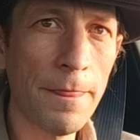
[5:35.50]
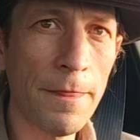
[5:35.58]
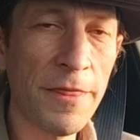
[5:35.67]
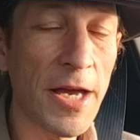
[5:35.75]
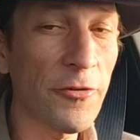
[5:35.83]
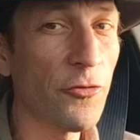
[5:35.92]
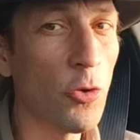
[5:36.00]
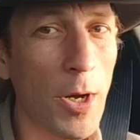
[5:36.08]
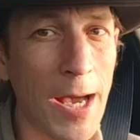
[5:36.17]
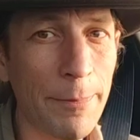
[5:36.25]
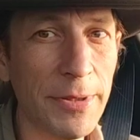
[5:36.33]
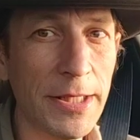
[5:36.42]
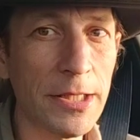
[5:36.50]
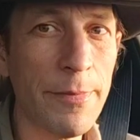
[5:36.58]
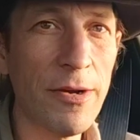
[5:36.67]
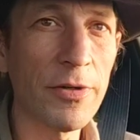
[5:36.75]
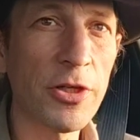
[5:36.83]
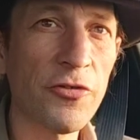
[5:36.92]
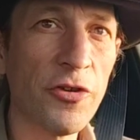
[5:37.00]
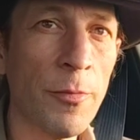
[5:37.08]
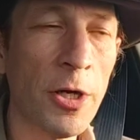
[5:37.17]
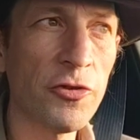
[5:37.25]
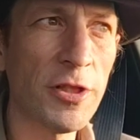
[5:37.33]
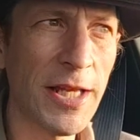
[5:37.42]
That's not happening in America so
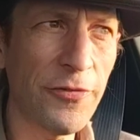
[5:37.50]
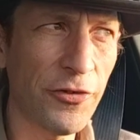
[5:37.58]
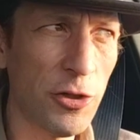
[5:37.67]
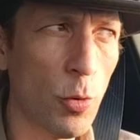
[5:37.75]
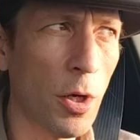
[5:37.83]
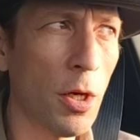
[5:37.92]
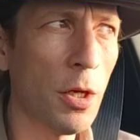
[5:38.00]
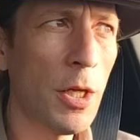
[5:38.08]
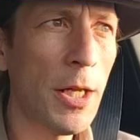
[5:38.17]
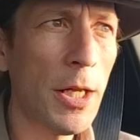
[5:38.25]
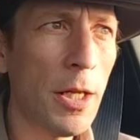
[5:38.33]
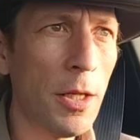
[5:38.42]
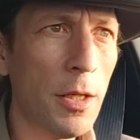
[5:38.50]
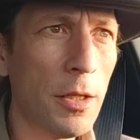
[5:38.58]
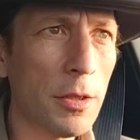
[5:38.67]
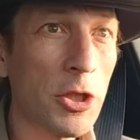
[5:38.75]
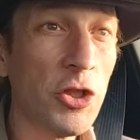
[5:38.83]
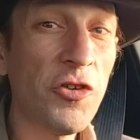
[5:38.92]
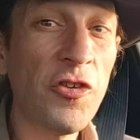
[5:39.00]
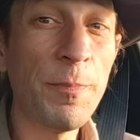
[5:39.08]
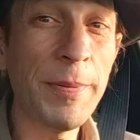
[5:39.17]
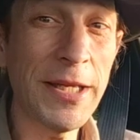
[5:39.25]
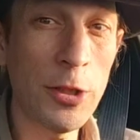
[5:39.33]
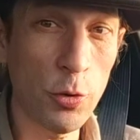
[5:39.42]
much, unless you are
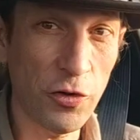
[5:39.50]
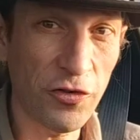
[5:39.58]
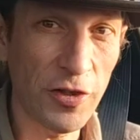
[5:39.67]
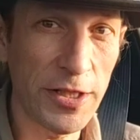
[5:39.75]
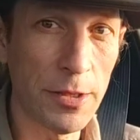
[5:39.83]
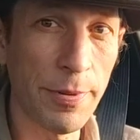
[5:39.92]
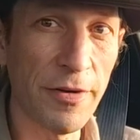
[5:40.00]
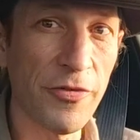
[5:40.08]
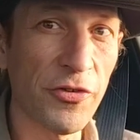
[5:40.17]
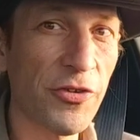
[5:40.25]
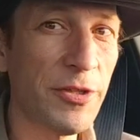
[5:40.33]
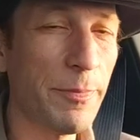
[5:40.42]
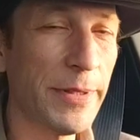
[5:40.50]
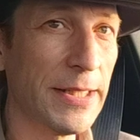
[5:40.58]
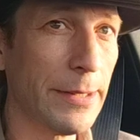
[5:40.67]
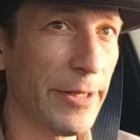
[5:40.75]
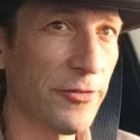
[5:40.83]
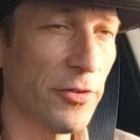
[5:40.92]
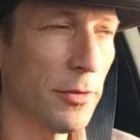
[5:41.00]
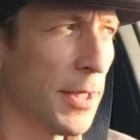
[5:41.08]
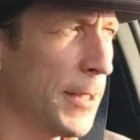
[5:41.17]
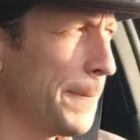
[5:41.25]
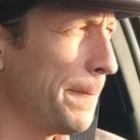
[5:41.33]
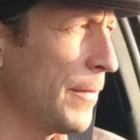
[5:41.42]
conspicuously above the speed limit.
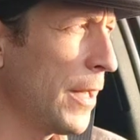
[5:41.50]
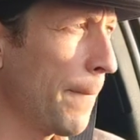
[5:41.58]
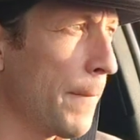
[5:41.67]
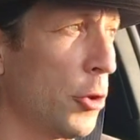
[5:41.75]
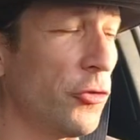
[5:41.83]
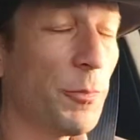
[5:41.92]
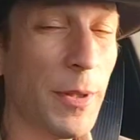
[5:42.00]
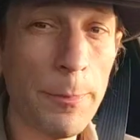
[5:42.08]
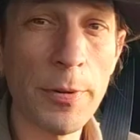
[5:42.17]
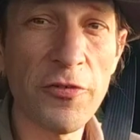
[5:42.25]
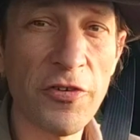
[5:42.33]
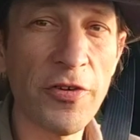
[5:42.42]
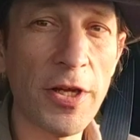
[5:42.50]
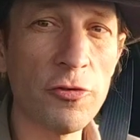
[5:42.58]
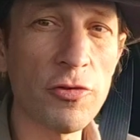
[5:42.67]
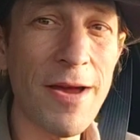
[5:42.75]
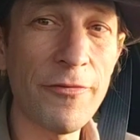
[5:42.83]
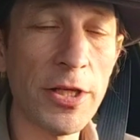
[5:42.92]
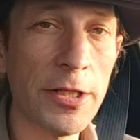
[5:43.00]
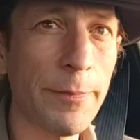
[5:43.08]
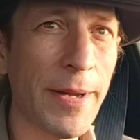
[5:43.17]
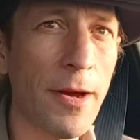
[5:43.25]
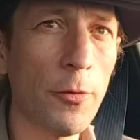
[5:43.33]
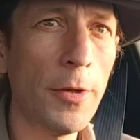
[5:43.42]
Most people, as I say, are travelling at
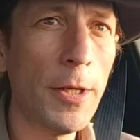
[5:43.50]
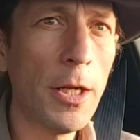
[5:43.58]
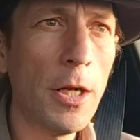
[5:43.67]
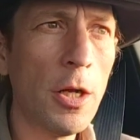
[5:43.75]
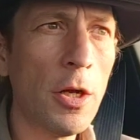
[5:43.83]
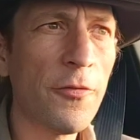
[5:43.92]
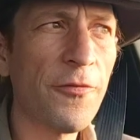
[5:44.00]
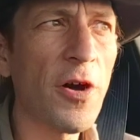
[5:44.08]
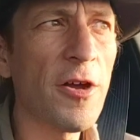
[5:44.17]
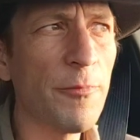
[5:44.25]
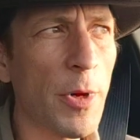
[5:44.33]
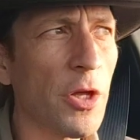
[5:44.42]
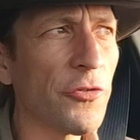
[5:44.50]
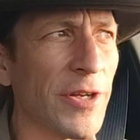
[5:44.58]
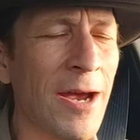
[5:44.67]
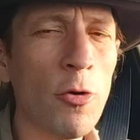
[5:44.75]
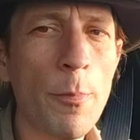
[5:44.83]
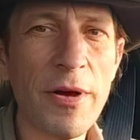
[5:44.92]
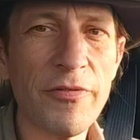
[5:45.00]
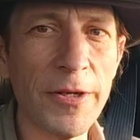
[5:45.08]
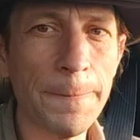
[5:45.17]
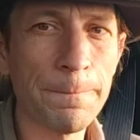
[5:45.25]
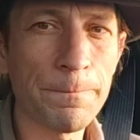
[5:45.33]
about 5 miles an hour above it,